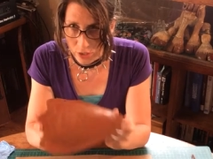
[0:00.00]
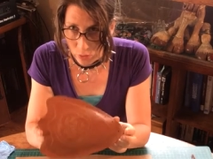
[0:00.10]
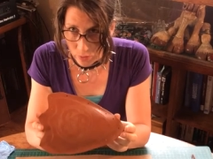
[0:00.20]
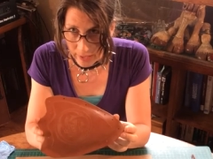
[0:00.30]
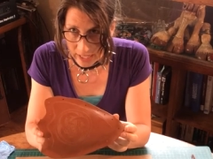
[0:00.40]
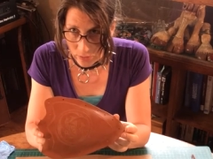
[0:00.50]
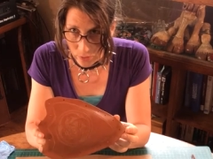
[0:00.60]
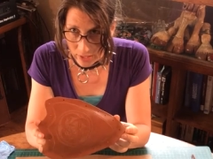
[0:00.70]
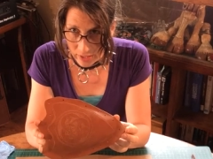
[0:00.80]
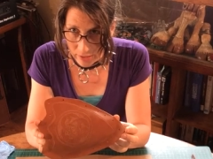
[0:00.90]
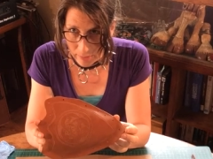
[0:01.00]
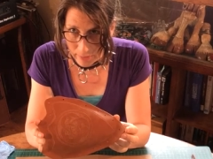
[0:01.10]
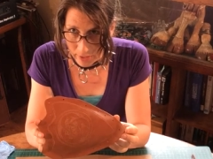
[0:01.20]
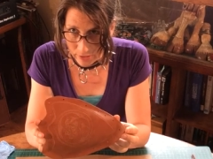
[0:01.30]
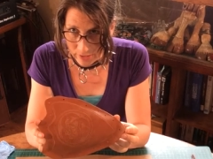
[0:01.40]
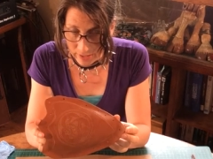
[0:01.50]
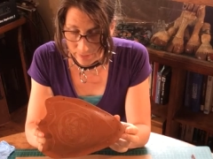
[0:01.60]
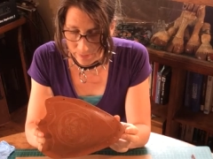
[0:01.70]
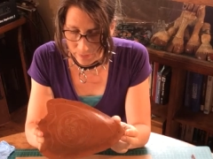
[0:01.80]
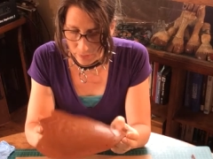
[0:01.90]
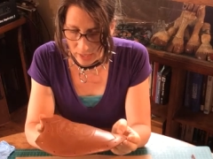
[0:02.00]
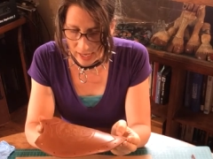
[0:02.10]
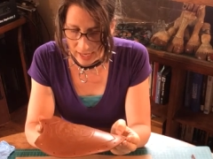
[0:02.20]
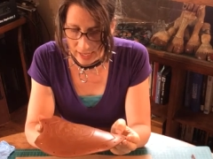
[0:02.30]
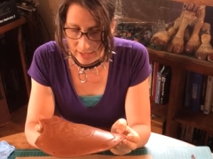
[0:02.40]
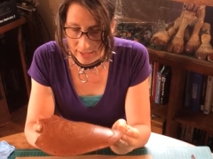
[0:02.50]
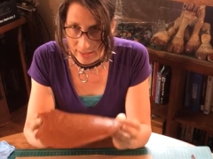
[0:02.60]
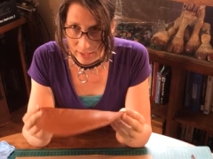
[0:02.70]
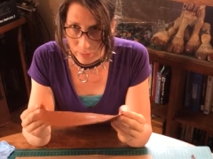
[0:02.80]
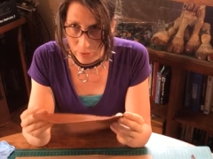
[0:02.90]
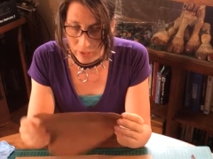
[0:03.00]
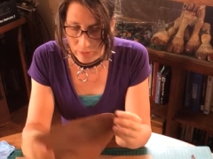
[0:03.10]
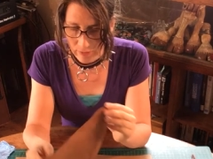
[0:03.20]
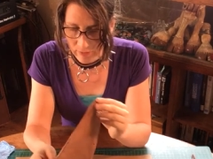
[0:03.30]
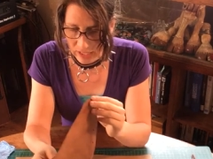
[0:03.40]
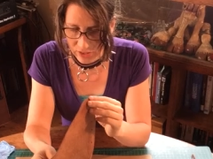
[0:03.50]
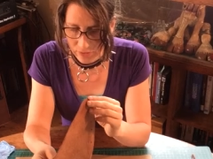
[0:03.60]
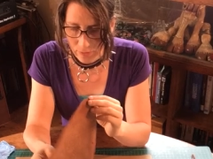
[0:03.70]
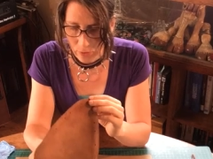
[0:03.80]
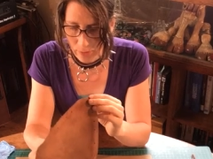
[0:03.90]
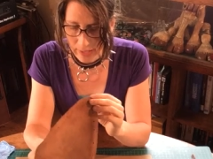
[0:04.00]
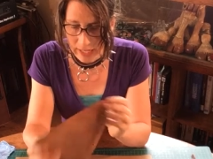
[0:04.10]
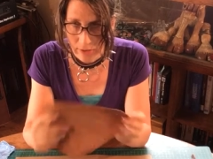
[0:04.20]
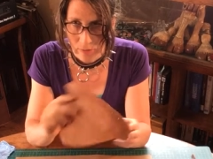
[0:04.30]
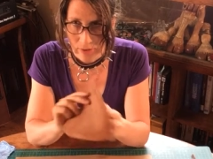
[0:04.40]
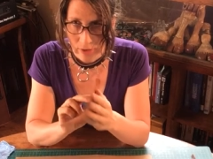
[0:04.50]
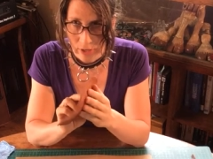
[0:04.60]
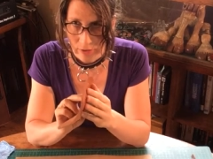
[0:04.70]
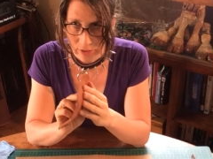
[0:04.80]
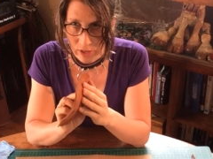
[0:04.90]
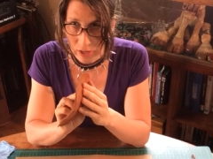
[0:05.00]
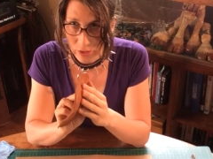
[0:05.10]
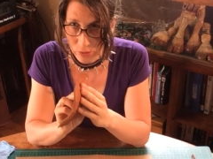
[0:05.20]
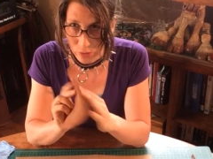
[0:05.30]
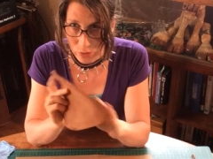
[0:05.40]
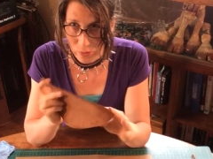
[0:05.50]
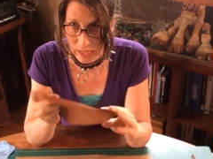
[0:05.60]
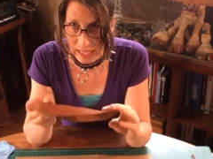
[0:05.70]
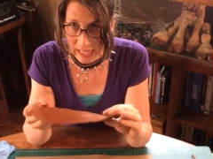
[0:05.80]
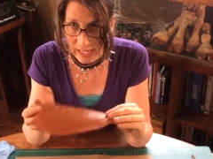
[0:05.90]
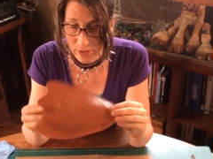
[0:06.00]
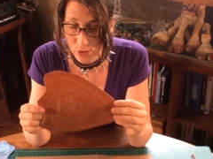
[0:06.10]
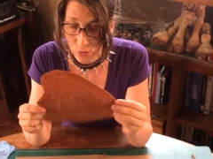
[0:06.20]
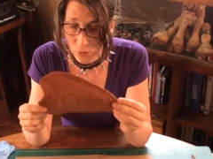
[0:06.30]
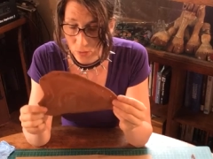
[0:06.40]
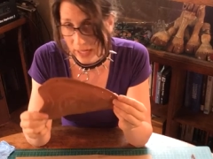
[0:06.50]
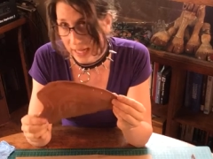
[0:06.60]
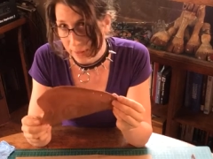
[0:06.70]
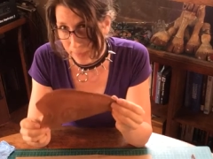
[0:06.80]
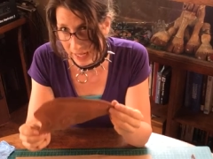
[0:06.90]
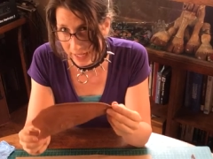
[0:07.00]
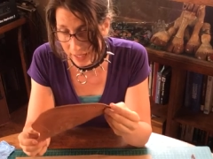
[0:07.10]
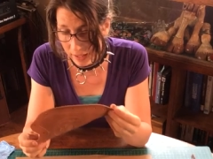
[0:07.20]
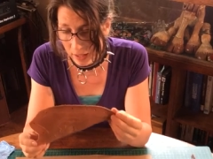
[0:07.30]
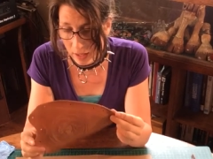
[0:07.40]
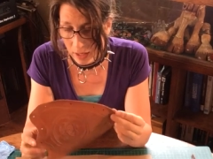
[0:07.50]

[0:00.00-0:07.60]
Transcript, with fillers: So we're back to working on the pauldron, and at this point we have finished forming. We've got all the contours we like, so we're ready to paint it.